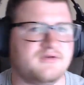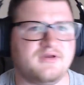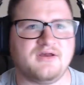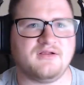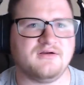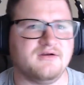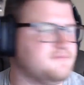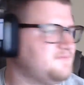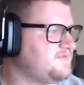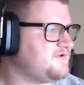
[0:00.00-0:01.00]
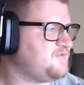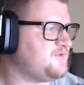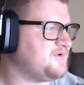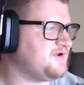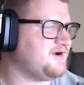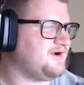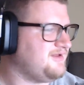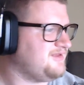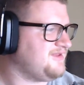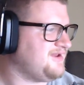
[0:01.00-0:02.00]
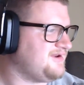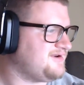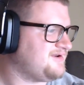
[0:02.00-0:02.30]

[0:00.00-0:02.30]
killer, if we want to call it that.